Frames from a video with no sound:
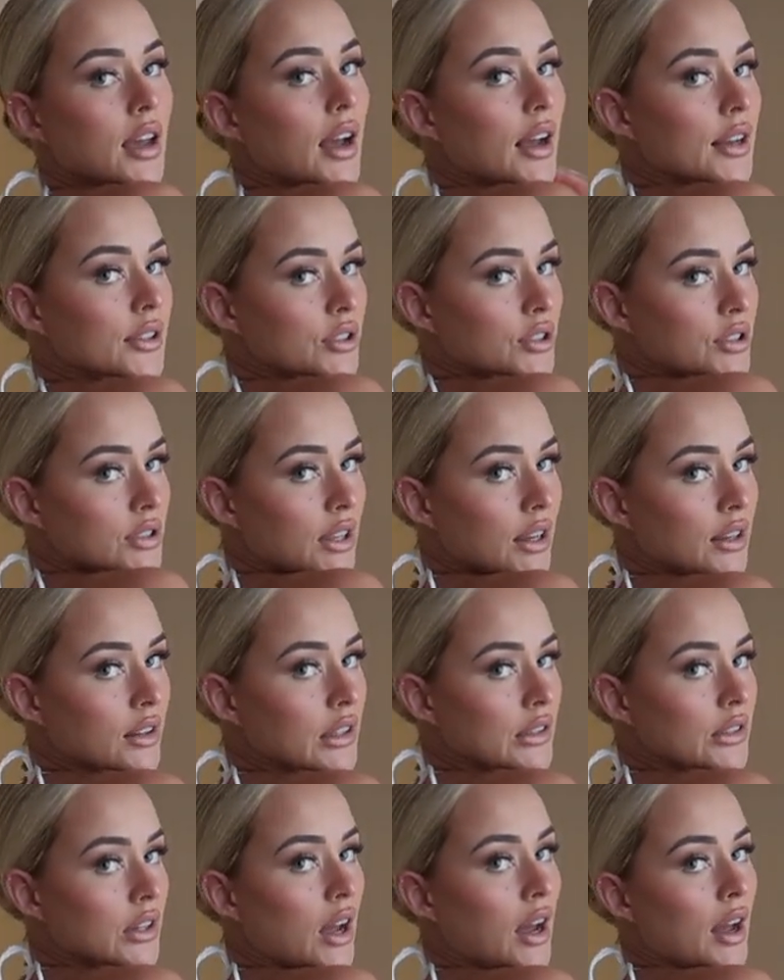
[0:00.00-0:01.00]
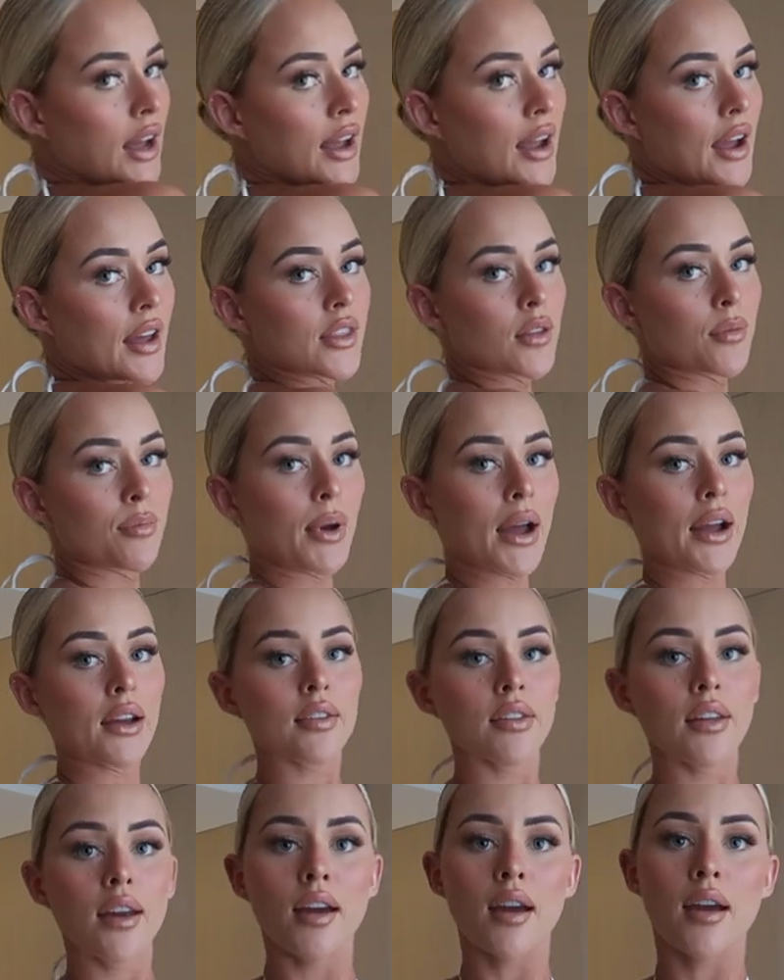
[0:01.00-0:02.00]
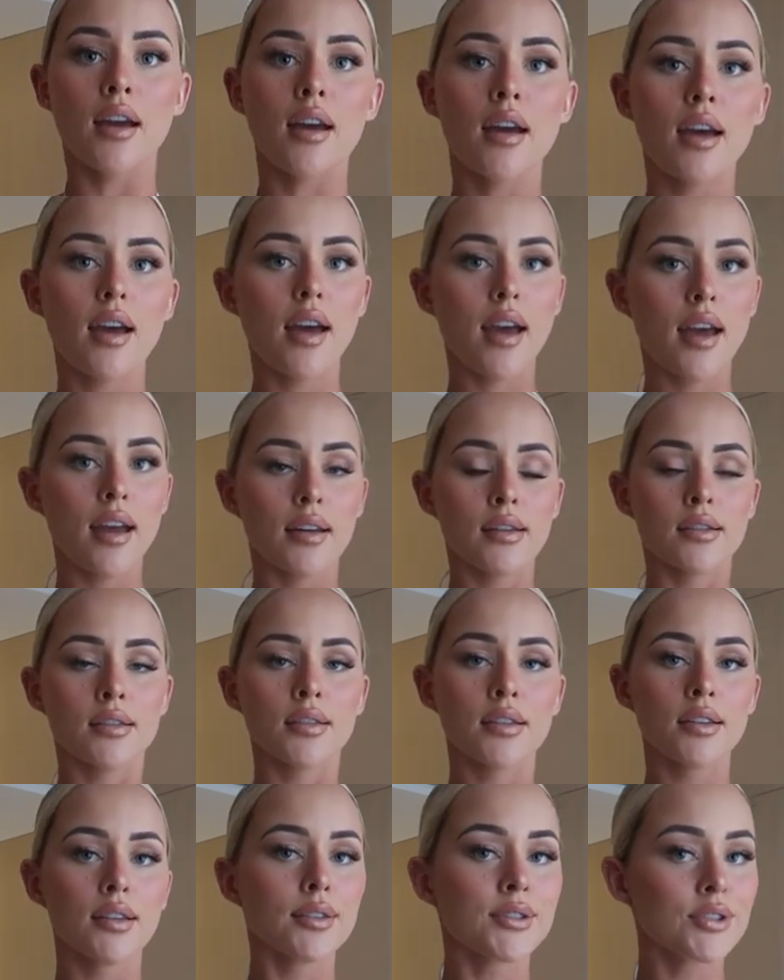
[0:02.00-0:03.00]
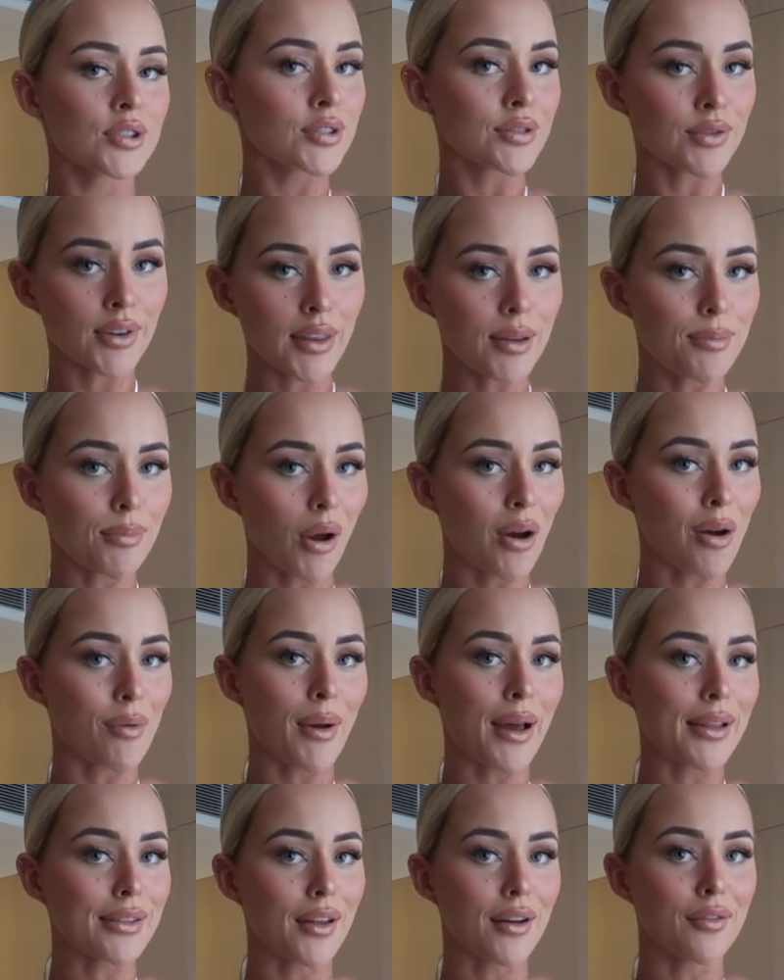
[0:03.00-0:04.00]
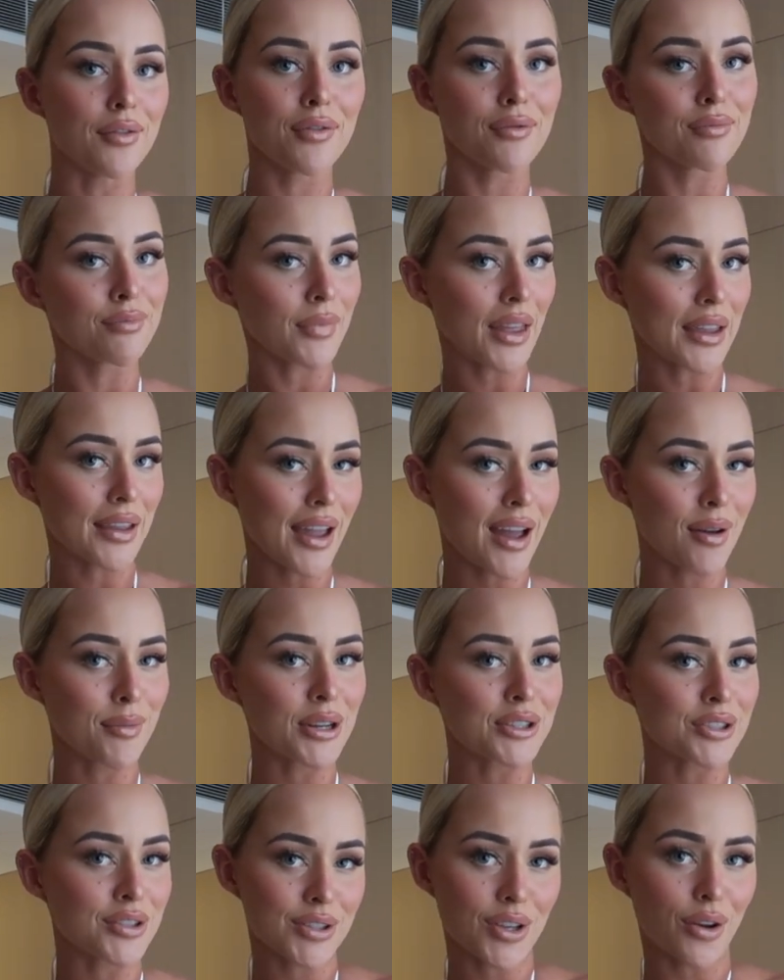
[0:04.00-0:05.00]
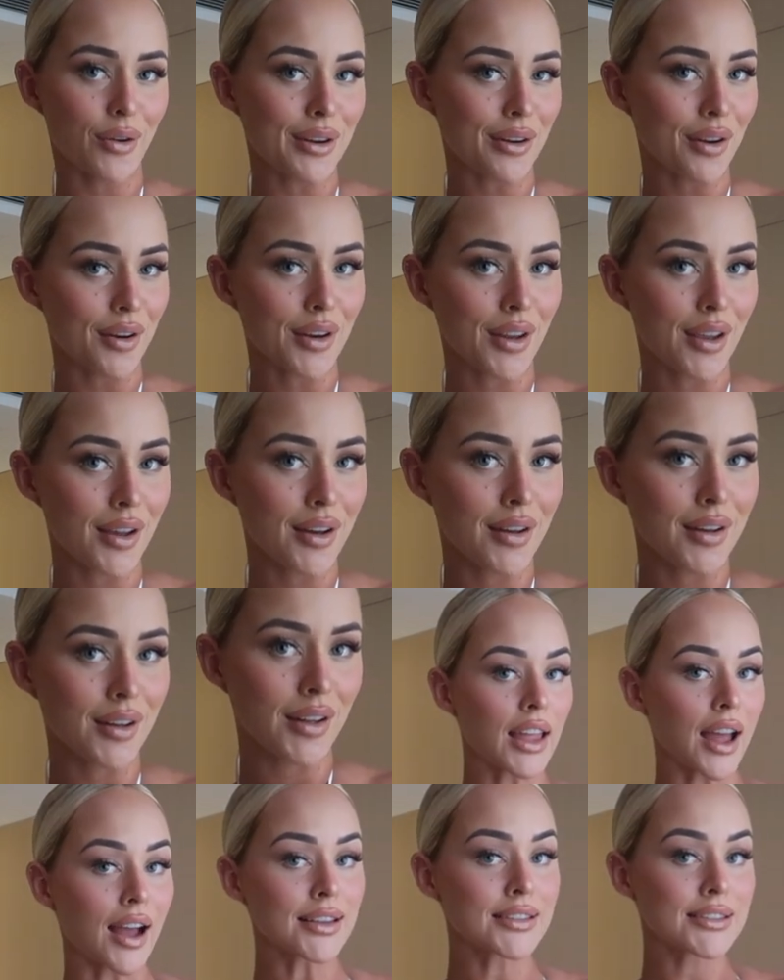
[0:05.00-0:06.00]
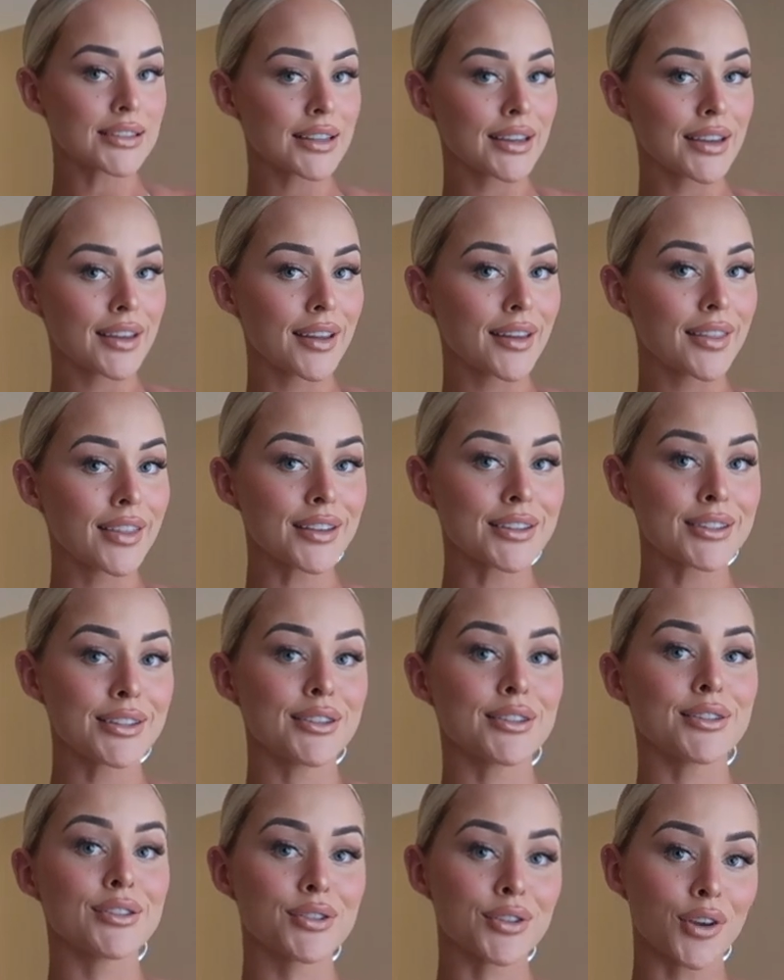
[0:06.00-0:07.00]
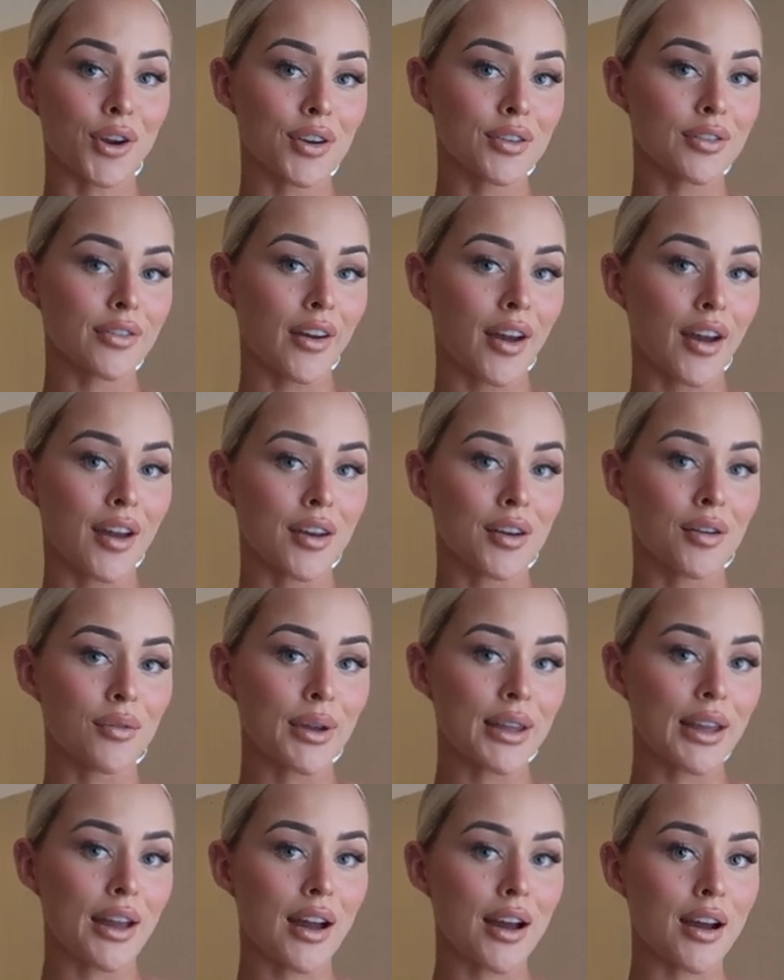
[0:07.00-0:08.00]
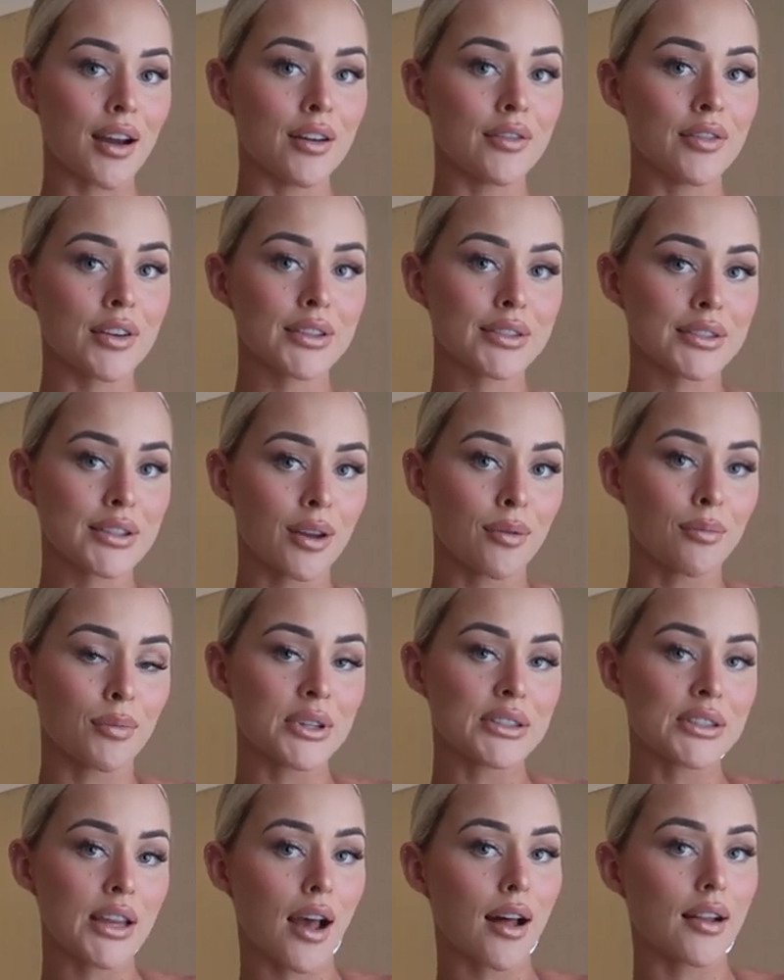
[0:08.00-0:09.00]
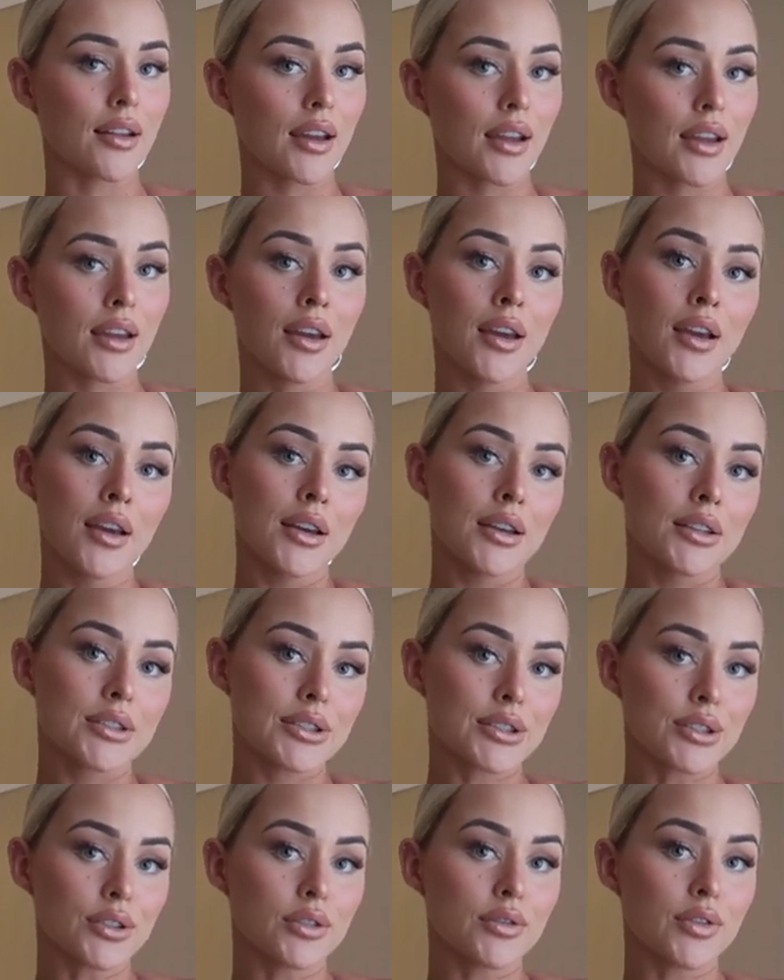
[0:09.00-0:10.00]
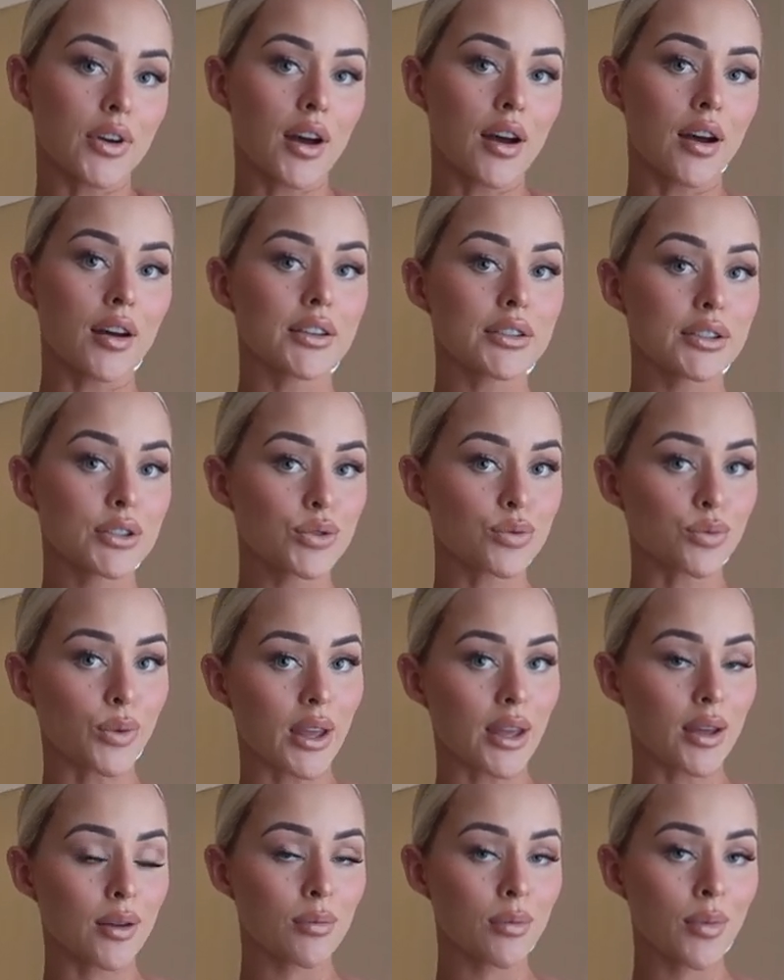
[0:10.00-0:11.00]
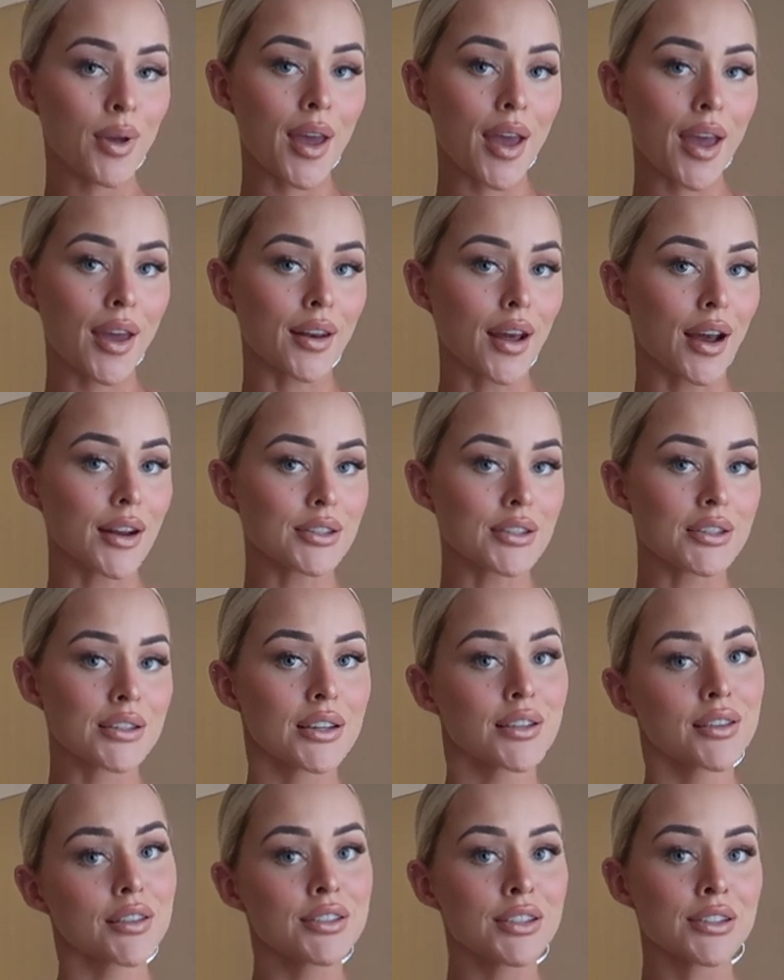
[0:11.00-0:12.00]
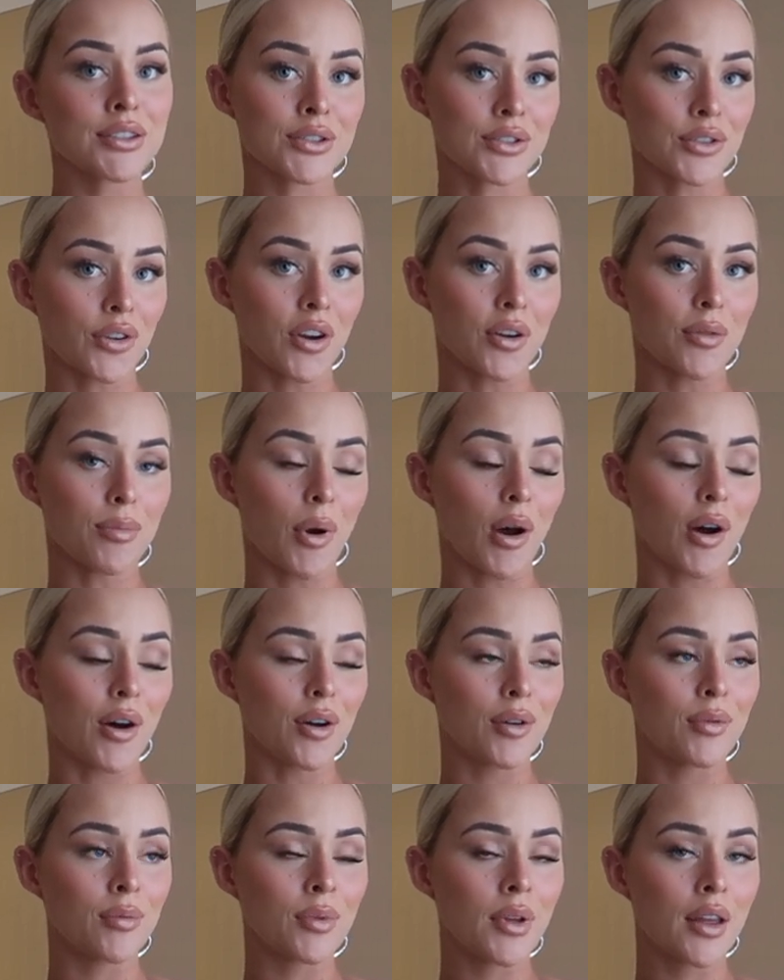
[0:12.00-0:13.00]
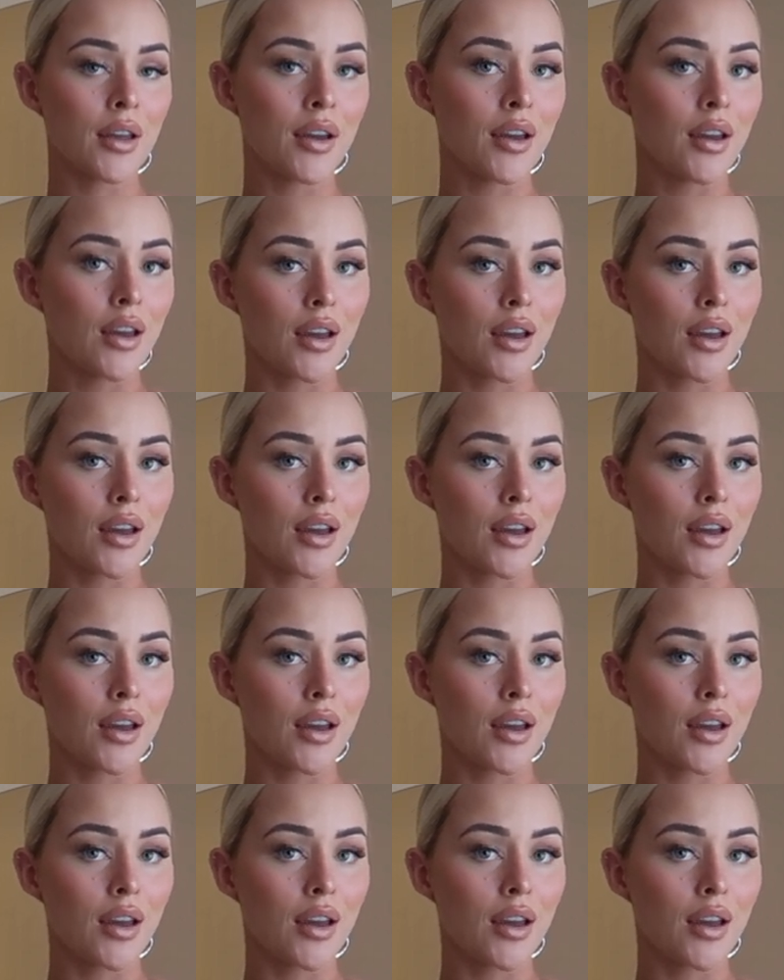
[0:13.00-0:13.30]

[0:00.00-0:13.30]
Has just like the tie at the back there, and it's just really bomb. I love like how much is going on here. Lastly, this is so fun. We have some metallic silver swim, and I just think this is so bomb.